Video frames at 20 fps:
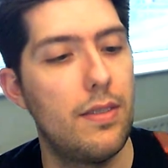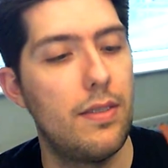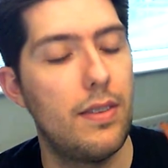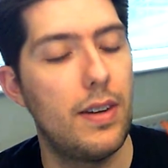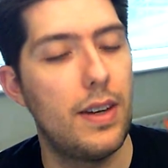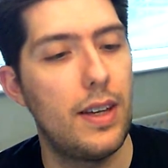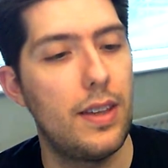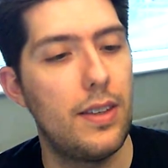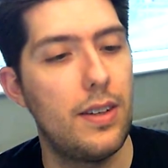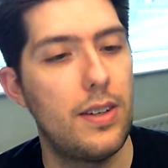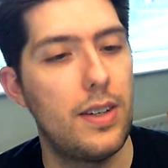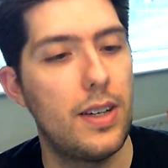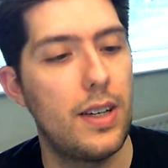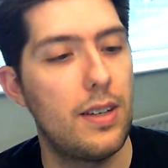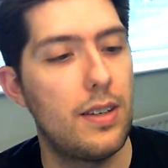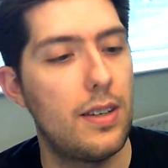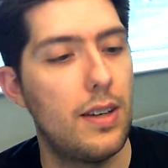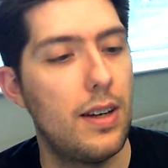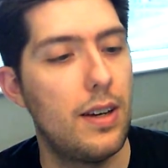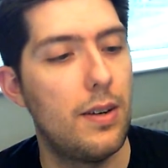I had the
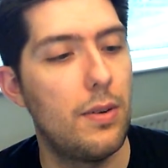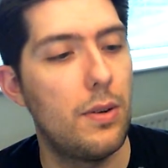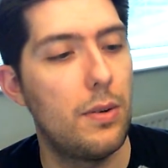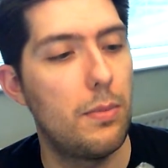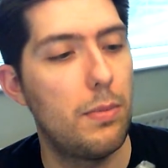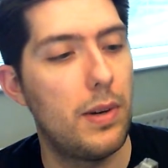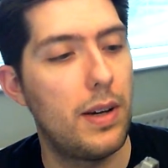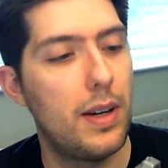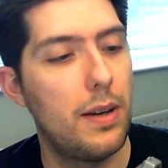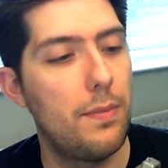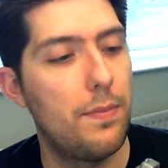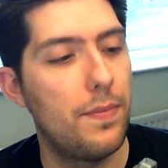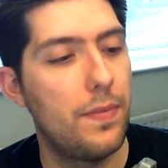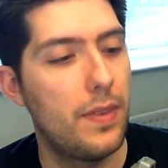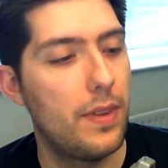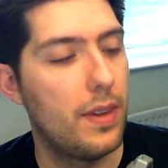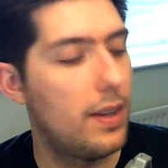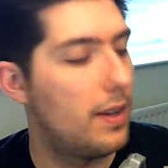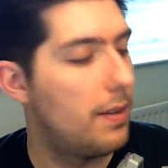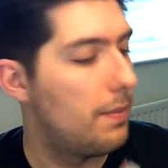chance now, I would buy him.
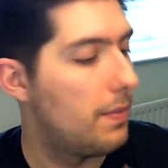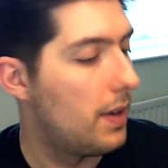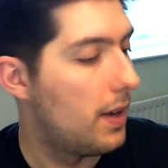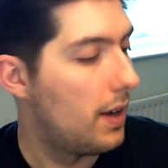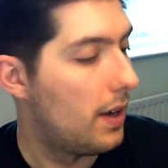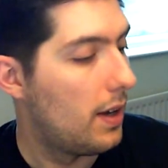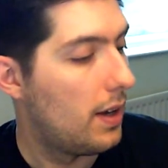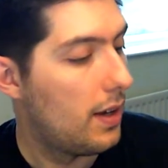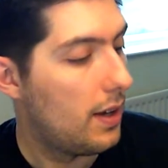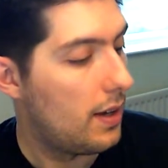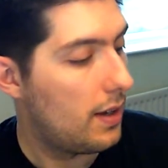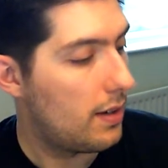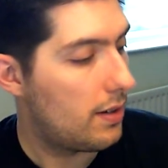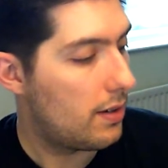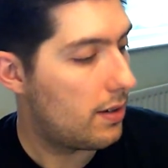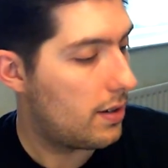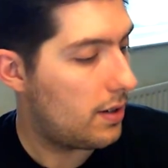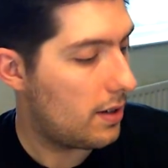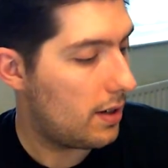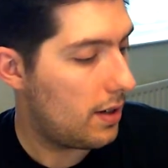
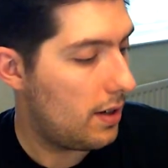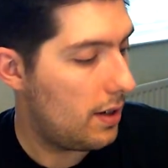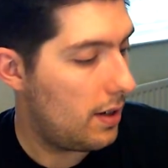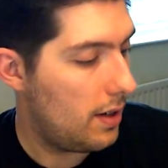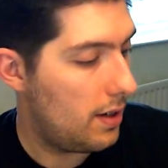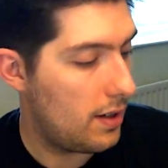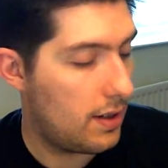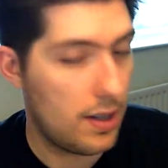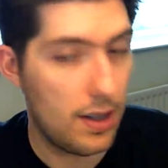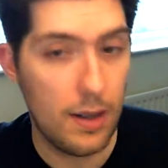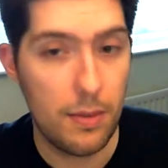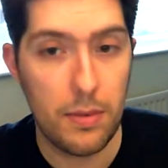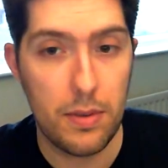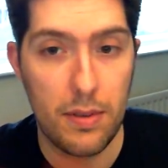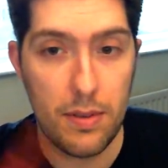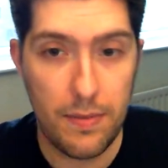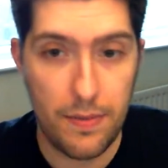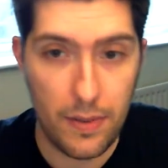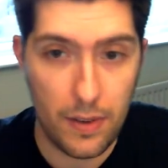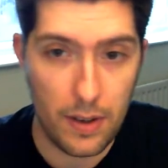Just in terms
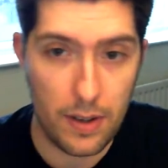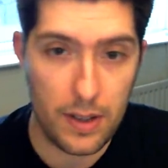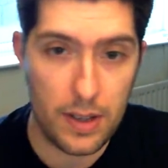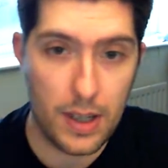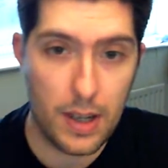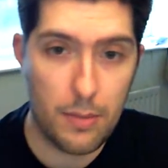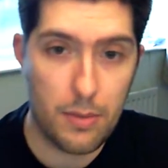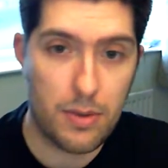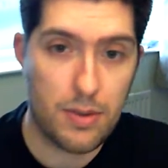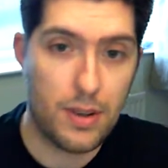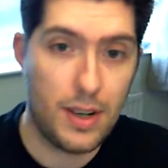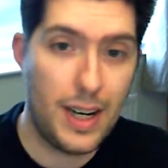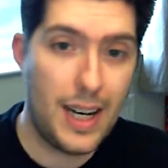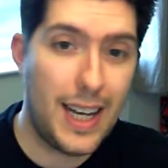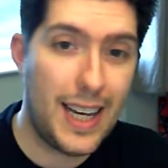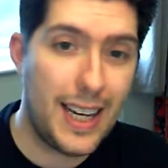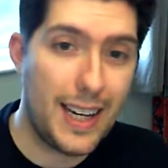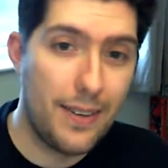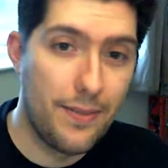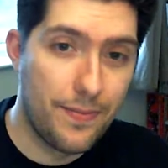of the Fall of Cybertron
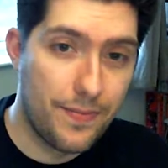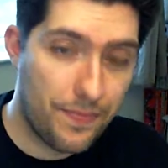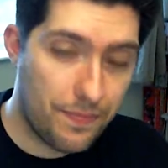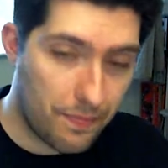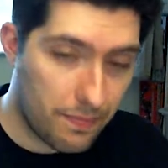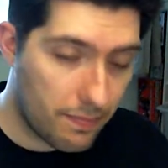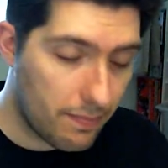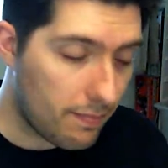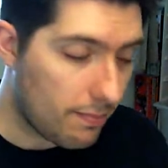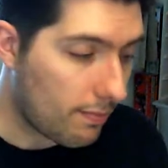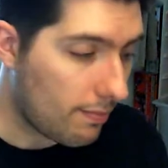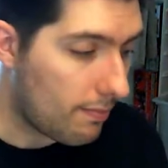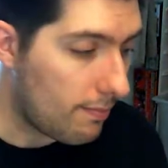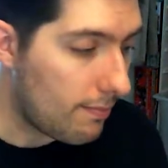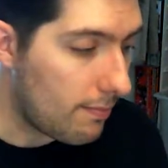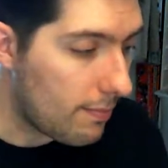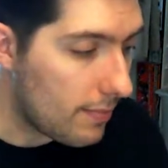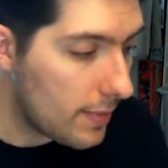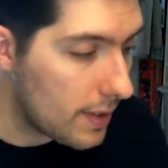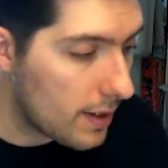line,
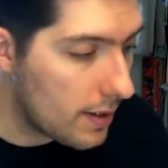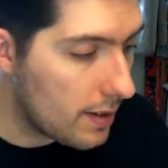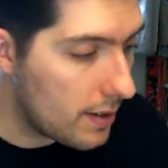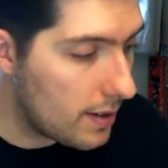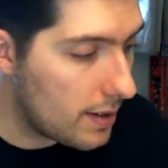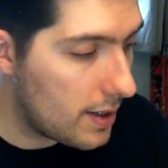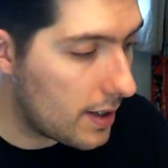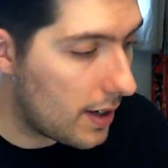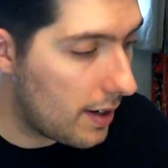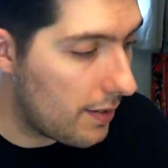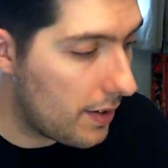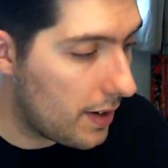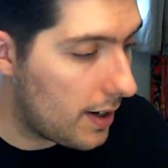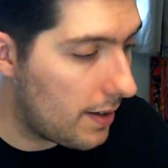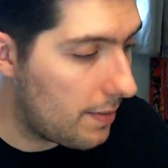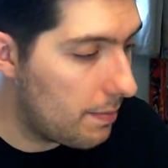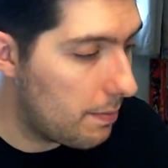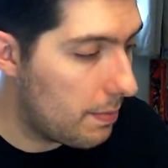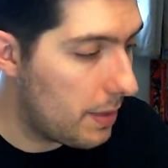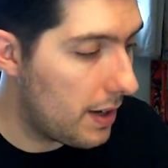just to give
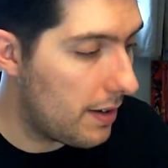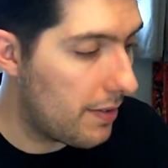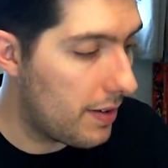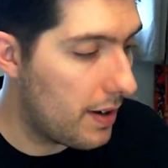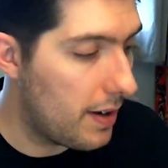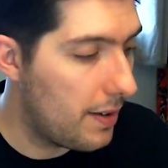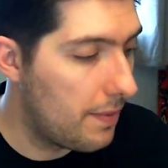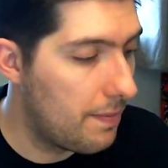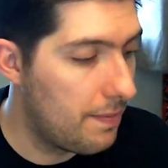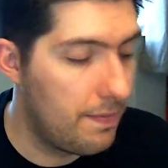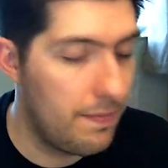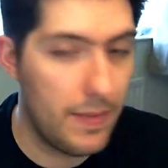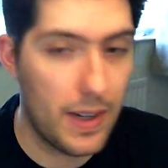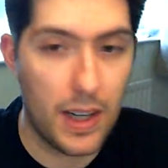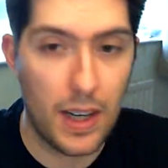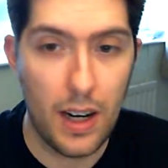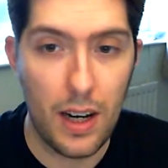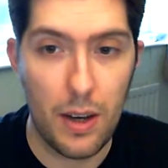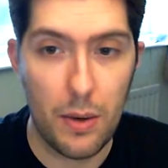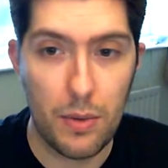you a bit of a
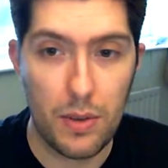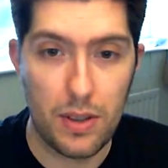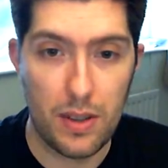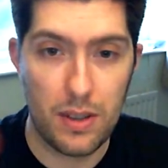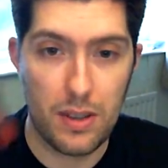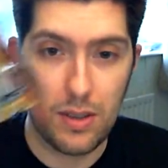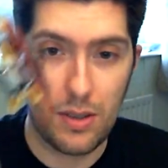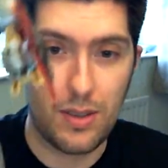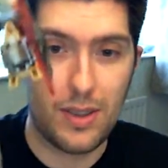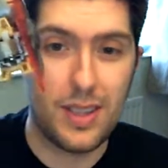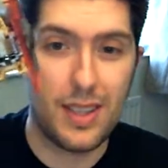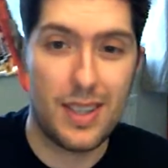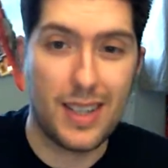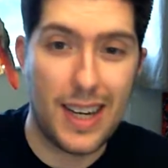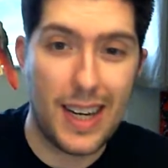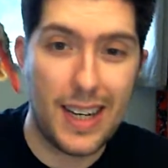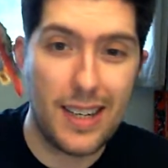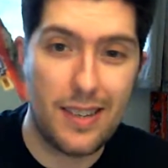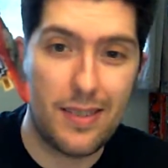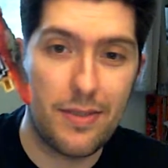clue as to sort of the
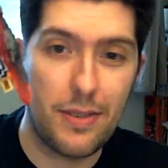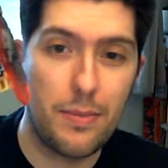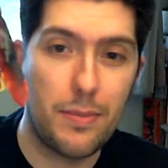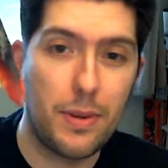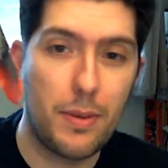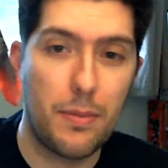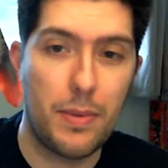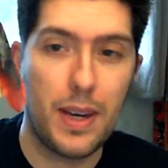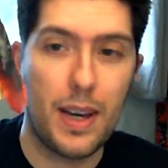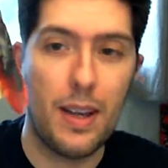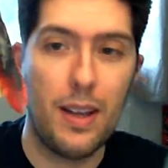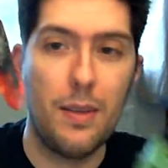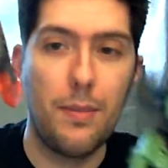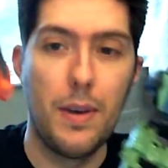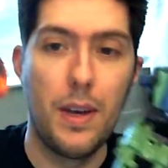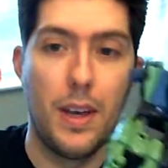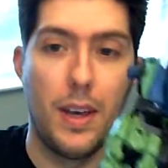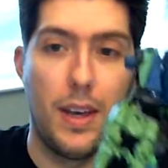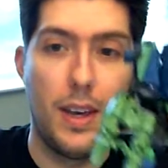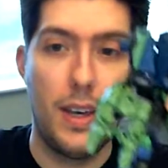size of him compared to
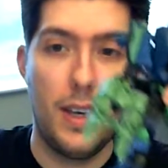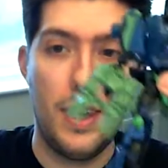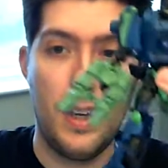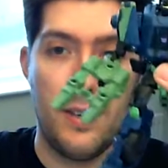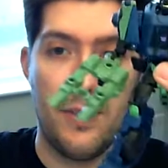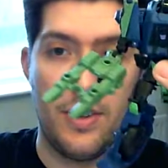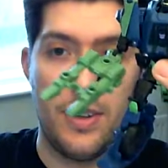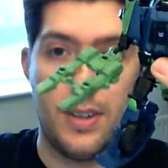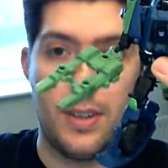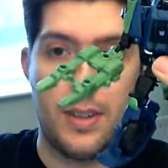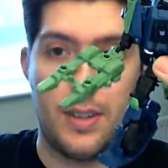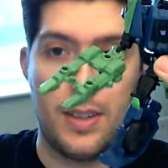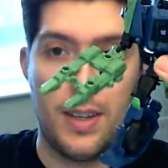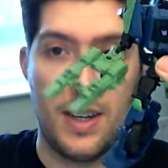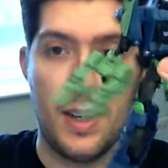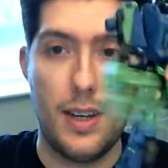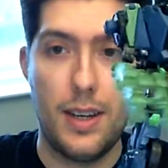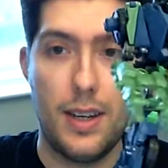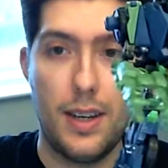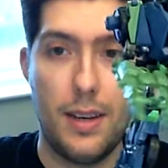them, here is
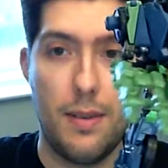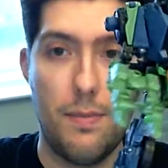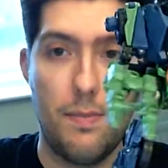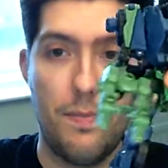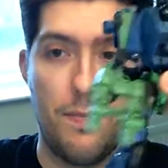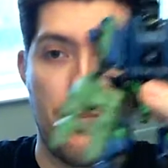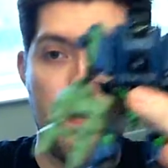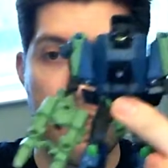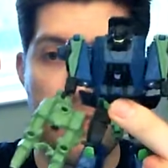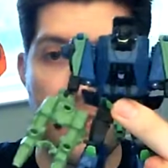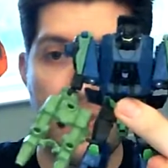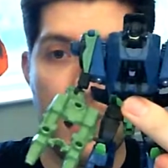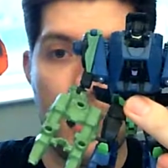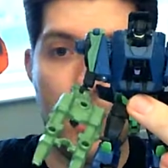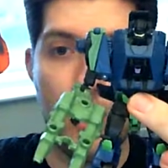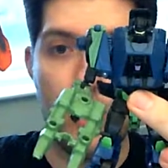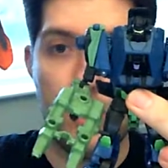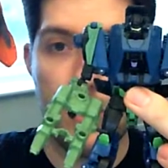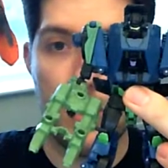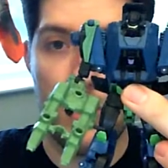
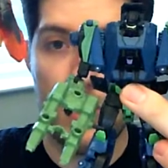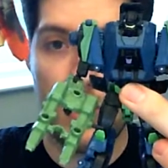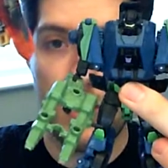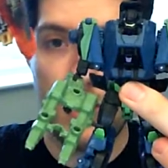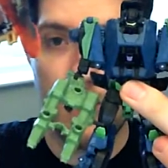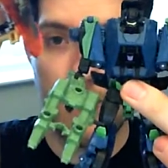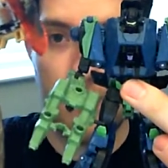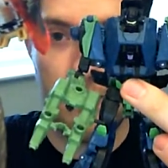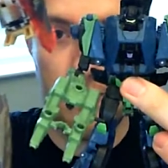Onslaught.